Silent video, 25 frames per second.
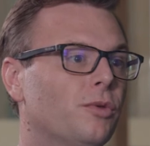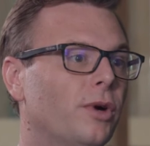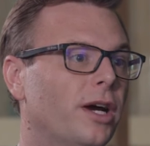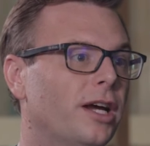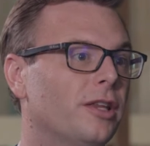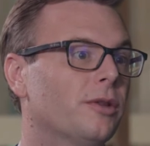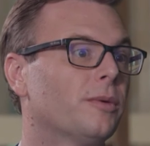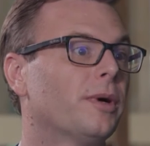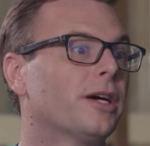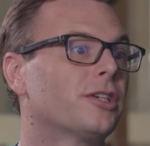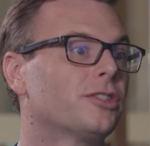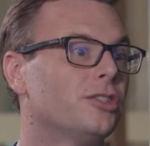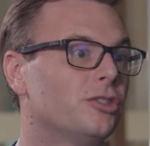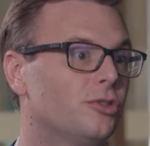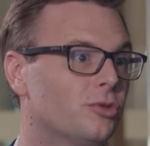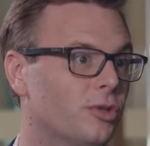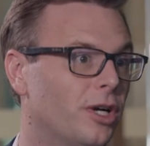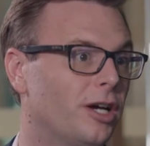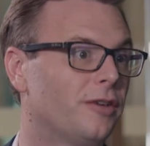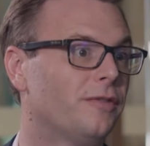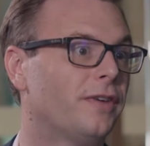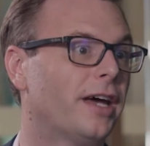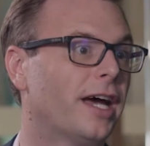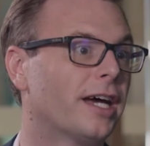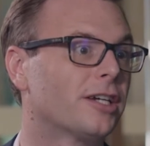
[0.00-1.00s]
way that will actually
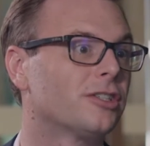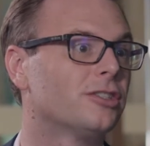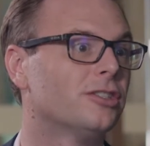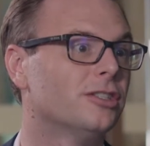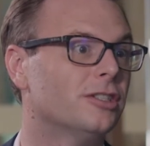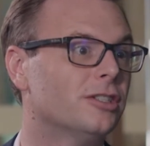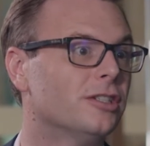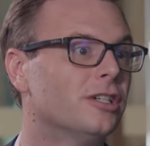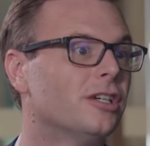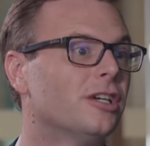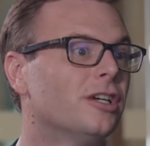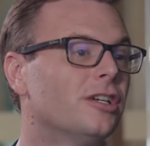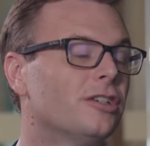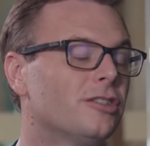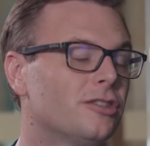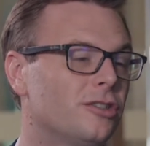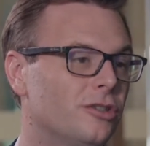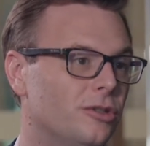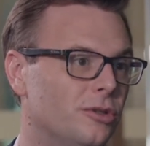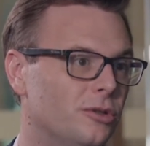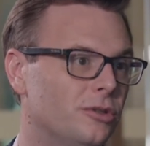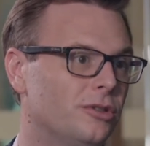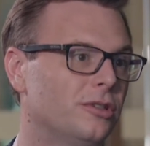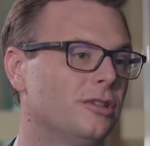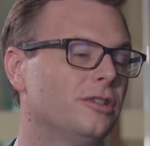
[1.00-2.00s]
drive action
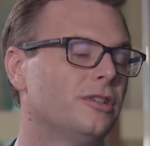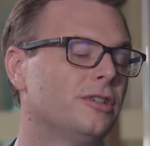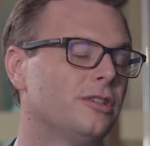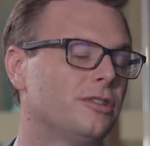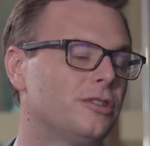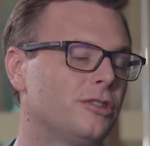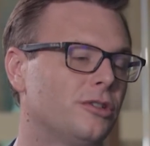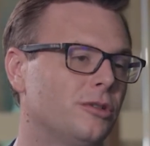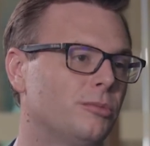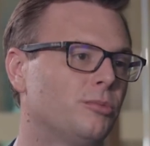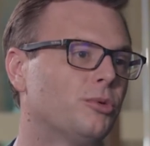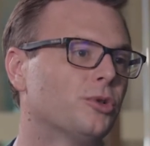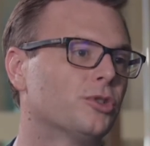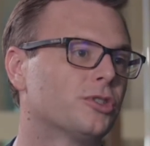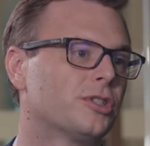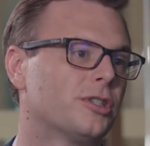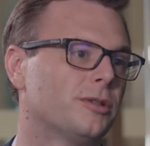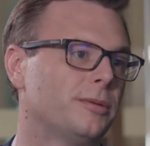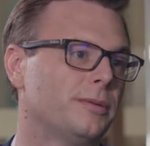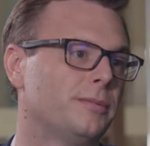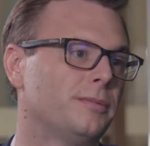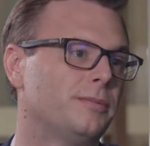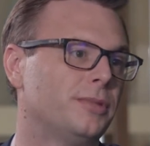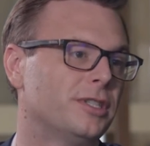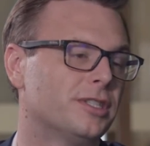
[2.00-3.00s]
to push
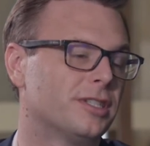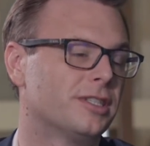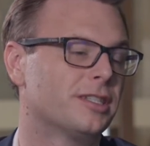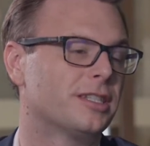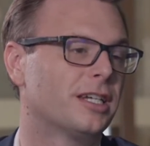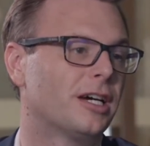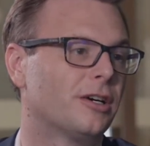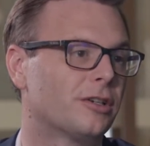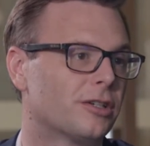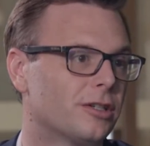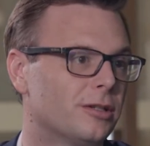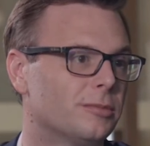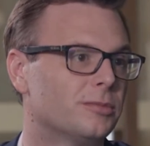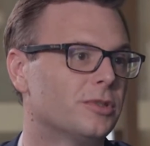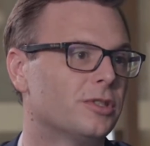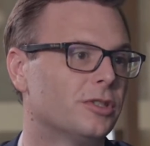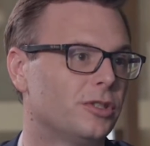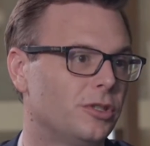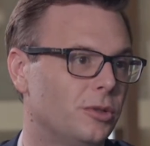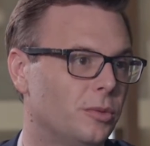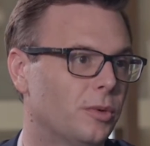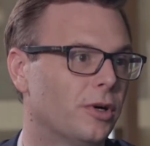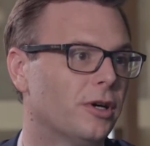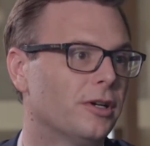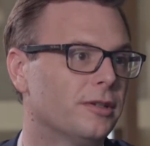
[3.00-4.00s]
the business outcomes
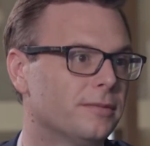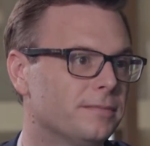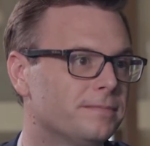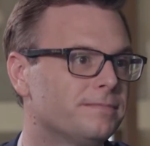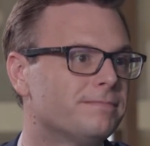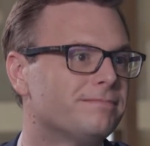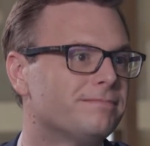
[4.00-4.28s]
that you want.